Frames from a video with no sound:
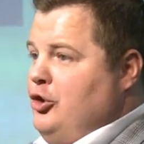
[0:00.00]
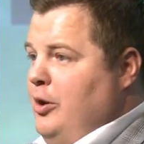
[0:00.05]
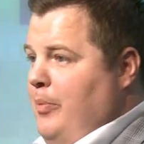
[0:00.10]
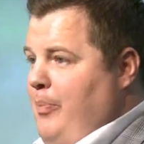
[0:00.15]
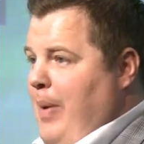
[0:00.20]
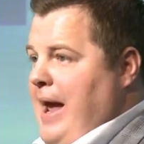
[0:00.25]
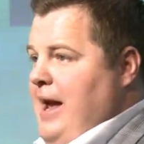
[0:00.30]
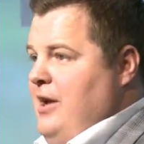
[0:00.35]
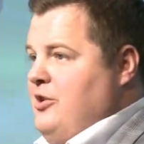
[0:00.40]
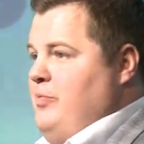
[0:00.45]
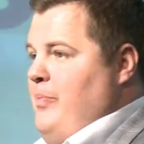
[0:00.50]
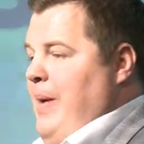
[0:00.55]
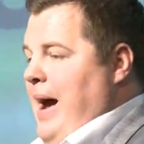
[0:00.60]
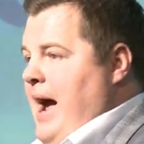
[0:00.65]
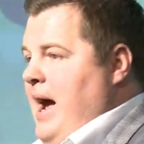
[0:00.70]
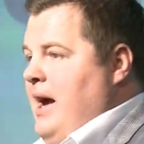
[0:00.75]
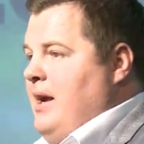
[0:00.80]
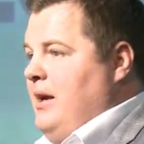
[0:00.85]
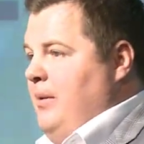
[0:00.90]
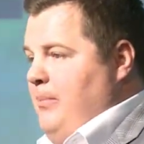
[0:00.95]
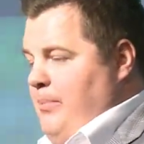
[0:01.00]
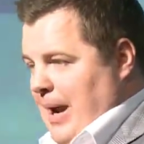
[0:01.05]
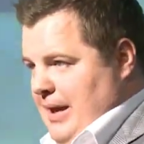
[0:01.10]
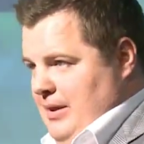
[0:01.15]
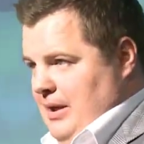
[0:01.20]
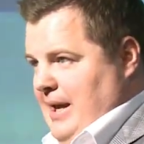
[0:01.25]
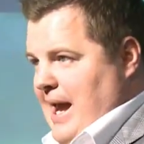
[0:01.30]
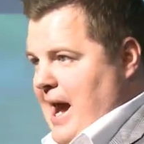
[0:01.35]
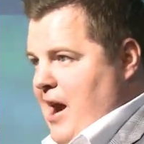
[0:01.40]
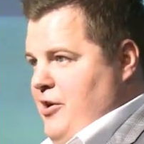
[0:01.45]
to pay us back, pay
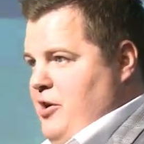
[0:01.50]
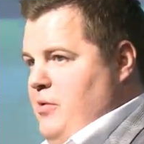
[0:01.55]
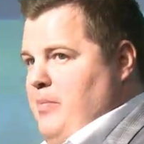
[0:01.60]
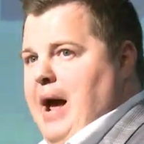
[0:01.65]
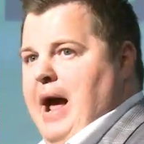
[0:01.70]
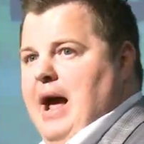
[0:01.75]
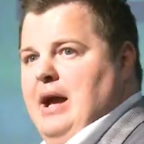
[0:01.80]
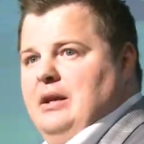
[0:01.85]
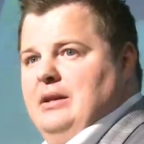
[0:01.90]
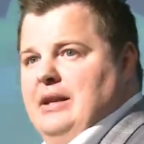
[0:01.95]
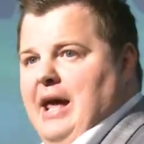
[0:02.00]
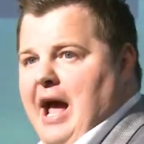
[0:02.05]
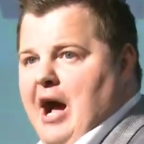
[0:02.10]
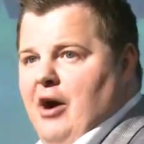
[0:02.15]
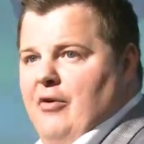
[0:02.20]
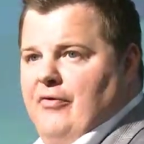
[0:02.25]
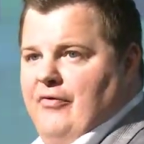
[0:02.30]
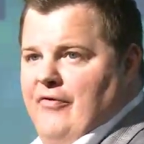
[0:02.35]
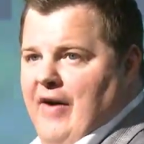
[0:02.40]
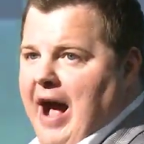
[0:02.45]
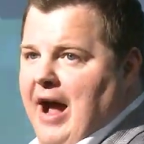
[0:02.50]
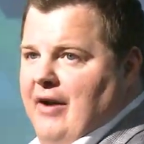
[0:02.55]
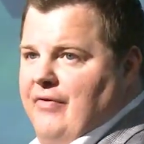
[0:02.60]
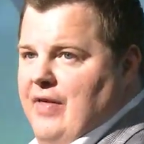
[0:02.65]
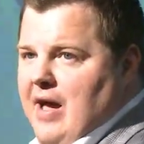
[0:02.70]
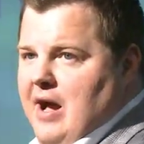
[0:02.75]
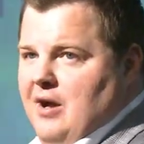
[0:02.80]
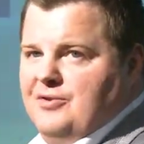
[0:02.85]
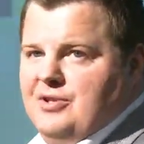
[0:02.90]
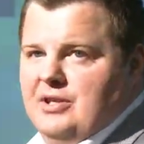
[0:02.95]
the county back now,
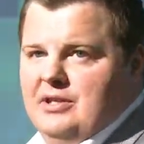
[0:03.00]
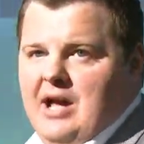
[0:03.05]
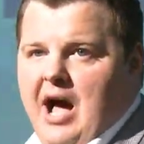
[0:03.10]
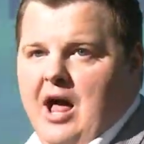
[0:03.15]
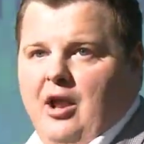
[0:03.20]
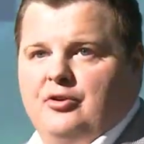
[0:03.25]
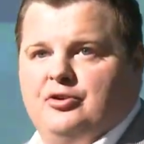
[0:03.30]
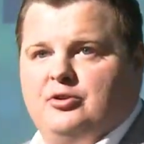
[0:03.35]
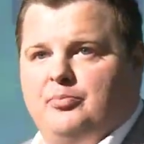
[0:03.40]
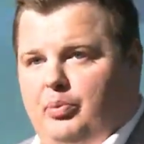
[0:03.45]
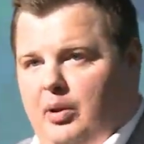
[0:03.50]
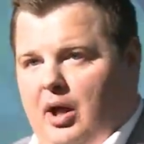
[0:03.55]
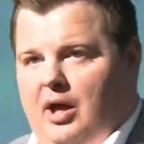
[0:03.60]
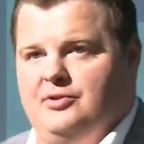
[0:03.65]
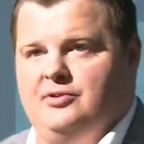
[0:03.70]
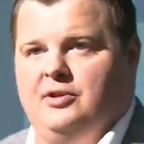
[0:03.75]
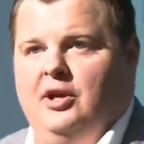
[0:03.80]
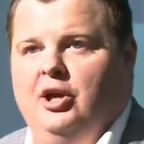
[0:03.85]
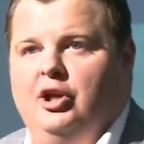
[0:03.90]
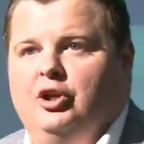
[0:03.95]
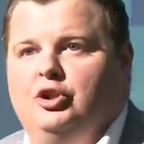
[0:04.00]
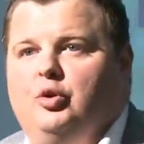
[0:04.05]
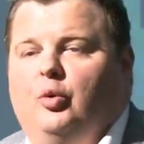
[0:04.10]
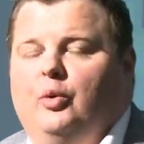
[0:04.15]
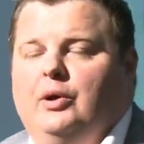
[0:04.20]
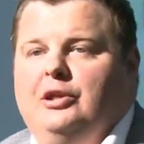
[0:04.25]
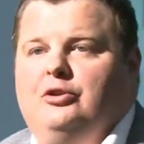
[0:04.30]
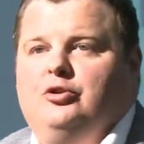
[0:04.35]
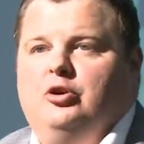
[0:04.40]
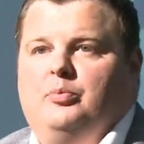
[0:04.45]
$5,000 plus
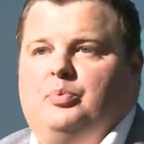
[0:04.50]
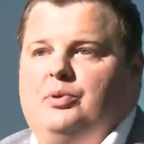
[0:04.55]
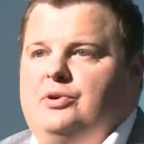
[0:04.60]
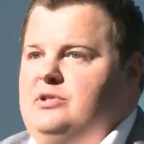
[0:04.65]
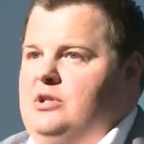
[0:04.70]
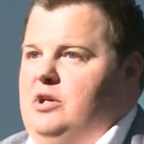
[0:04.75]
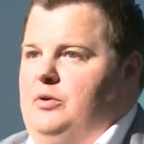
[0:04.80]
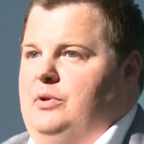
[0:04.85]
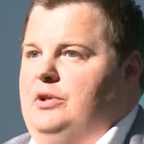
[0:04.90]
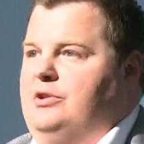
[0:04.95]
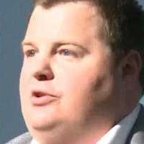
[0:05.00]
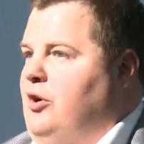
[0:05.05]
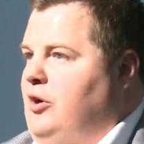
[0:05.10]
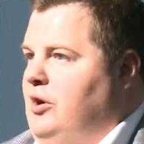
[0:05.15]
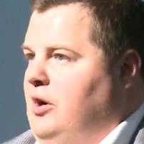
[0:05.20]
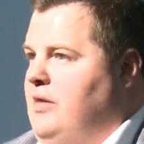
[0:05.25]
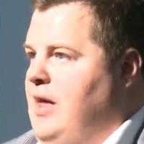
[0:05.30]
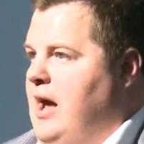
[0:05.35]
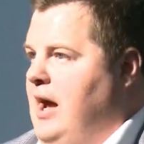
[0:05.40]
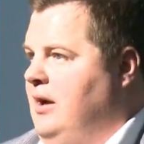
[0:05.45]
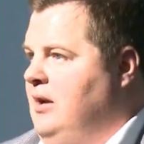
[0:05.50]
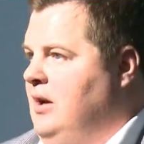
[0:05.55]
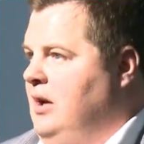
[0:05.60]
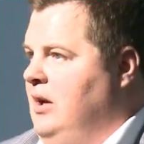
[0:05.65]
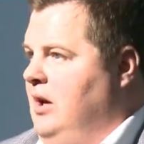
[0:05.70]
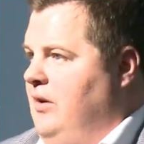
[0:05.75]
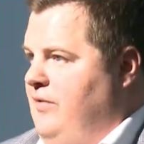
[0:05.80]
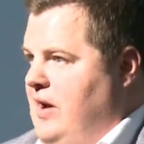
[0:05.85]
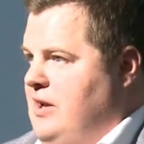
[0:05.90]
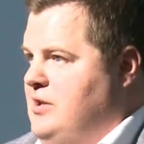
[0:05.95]
22% return on that
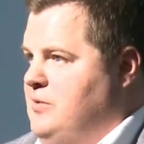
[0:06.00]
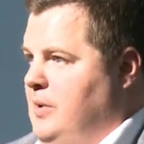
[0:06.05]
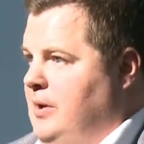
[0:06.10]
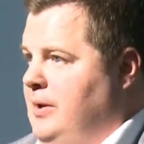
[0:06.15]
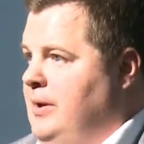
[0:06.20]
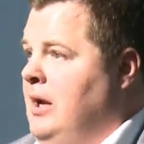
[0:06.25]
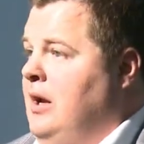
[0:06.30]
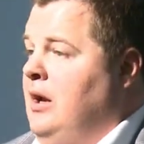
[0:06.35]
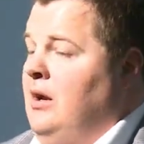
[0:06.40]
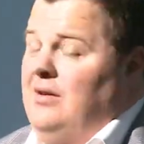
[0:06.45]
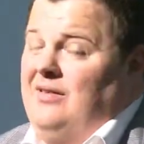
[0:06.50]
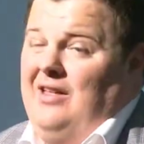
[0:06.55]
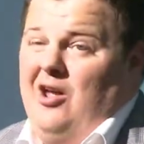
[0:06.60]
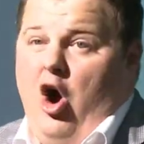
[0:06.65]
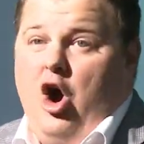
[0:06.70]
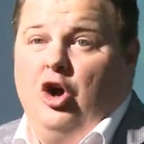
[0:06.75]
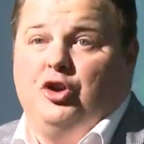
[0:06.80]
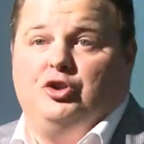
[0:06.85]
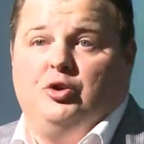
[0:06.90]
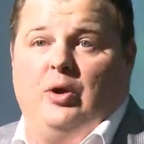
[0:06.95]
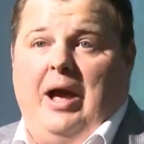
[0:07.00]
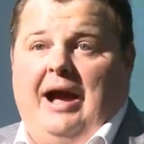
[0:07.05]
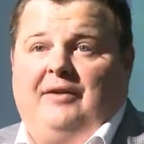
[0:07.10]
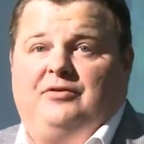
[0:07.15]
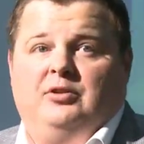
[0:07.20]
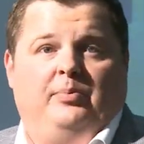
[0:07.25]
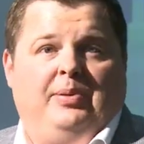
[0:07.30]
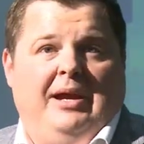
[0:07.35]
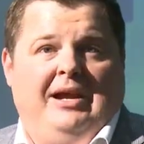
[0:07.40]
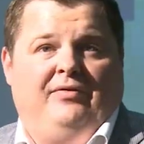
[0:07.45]
investment. They also have
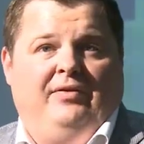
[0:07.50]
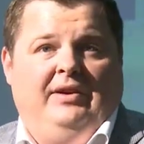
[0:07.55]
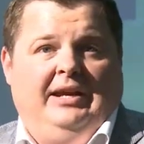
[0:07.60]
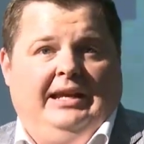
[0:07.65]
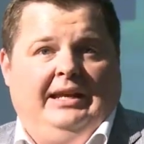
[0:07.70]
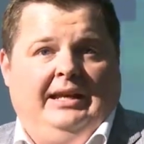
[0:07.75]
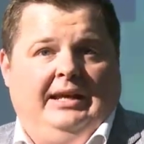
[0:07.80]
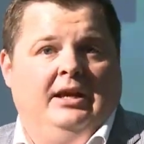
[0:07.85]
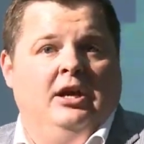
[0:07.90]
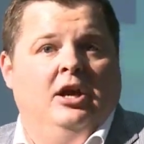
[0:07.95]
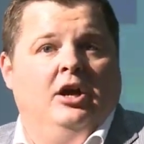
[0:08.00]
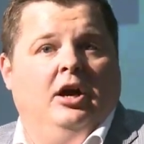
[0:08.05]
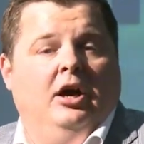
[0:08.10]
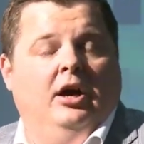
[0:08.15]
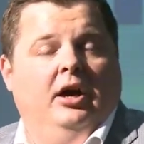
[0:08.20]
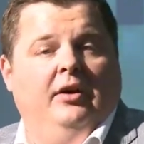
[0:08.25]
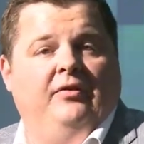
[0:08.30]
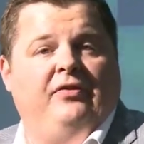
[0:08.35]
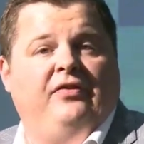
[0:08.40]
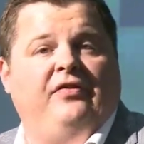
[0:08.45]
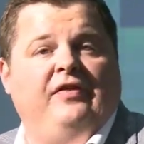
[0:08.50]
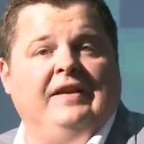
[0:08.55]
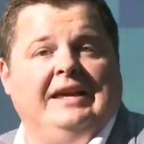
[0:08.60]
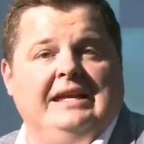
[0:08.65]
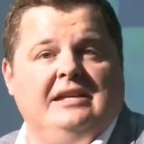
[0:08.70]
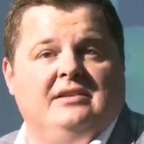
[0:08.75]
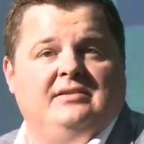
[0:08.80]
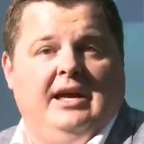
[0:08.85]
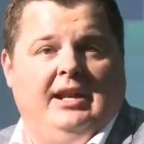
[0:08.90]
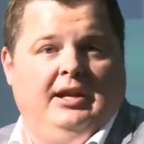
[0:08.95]
to pay for any
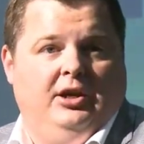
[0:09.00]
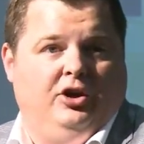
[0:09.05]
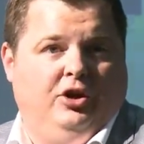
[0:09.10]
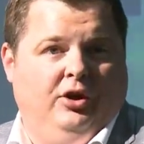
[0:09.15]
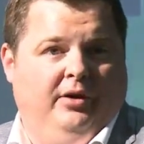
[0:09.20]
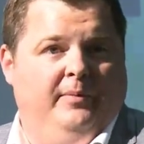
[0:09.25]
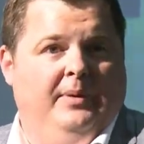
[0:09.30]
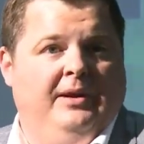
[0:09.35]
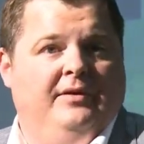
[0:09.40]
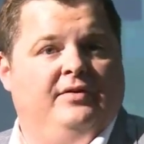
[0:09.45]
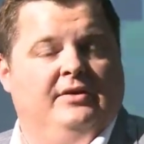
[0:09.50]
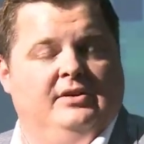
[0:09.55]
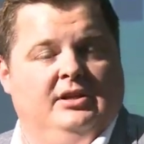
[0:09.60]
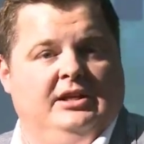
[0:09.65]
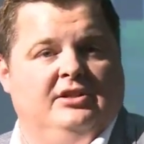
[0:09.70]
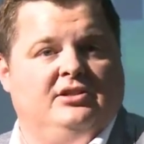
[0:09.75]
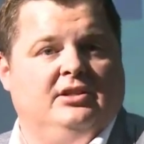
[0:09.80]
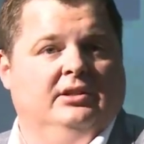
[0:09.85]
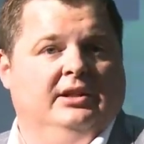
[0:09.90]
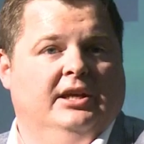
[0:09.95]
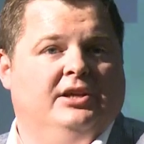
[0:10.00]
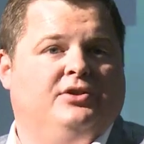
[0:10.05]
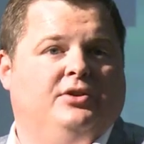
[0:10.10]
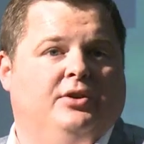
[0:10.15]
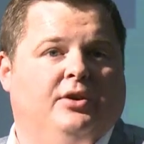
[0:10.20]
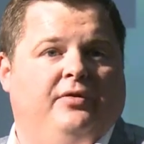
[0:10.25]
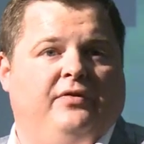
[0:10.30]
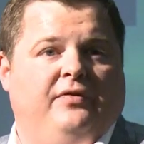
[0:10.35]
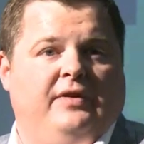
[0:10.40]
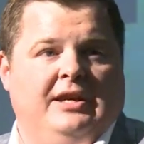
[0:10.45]
fees that occurred. I mean, if there's any
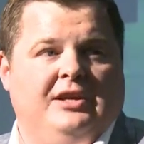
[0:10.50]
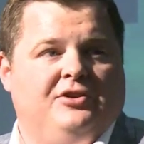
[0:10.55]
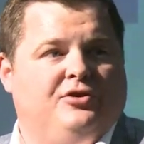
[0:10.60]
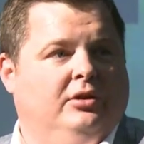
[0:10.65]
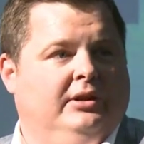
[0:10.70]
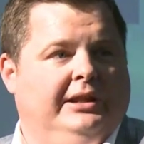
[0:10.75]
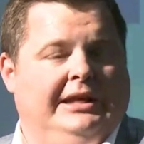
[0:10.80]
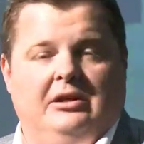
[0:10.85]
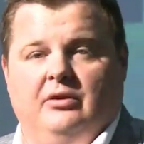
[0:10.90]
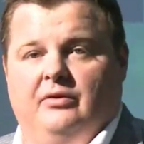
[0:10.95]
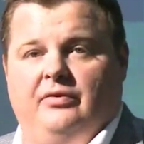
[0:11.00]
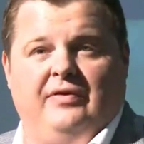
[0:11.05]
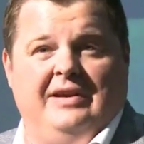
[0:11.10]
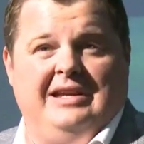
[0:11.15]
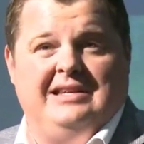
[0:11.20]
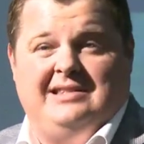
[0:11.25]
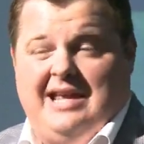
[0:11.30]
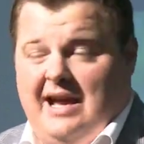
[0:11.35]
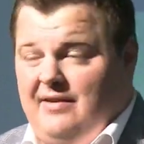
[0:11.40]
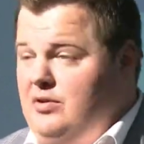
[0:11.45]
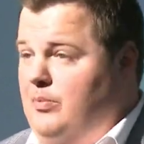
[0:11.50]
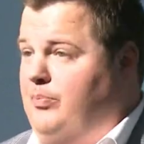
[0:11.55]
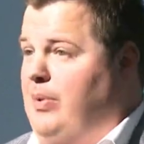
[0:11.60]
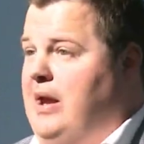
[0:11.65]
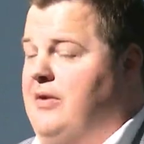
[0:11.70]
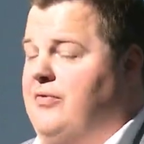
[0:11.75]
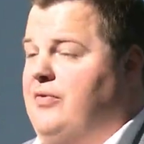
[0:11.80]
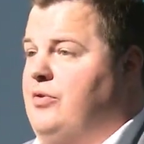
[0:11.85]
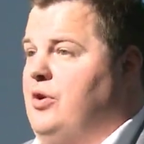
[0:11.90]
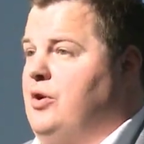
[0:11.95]
solicitor fees or legal fees, they have to
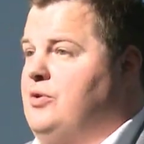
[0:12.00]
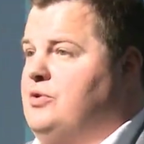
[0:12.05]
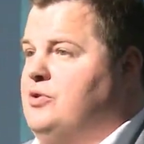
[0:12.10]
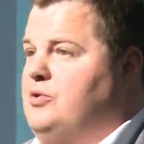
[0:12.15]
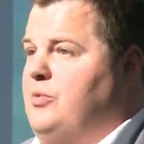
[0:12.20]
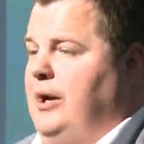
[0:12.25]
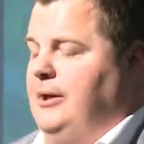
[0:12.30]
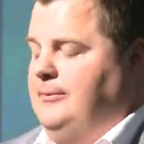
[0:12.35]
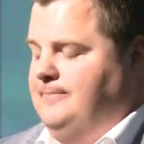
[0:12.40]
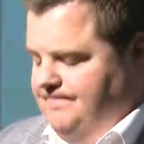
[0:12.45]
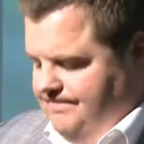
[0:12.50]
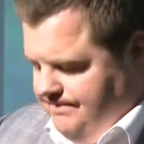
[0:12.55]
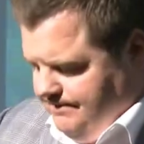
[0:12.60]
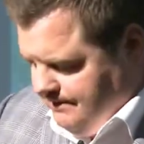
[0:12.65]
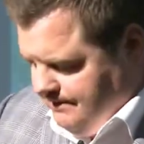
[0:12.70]
pay for those as well.